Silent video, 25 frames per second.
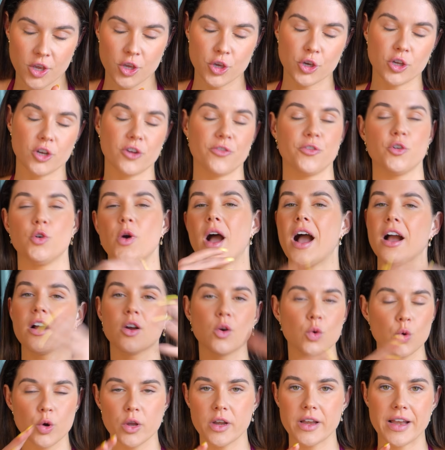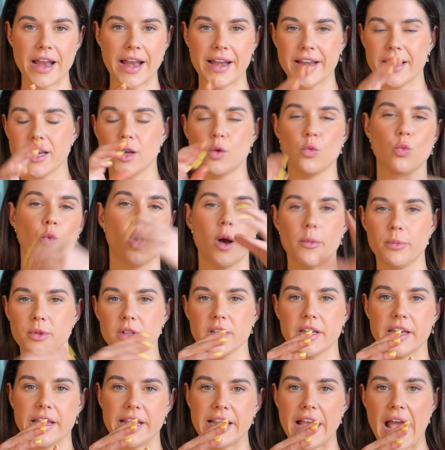You're going to feel uncoordinated,
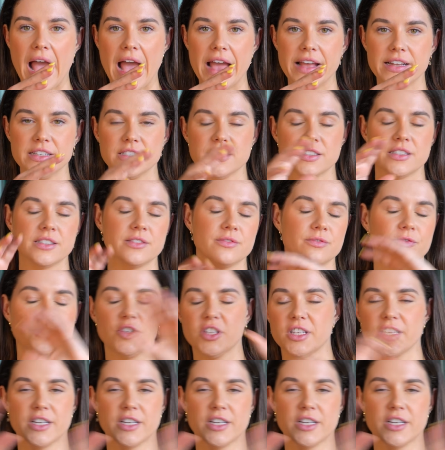wobbly, and feel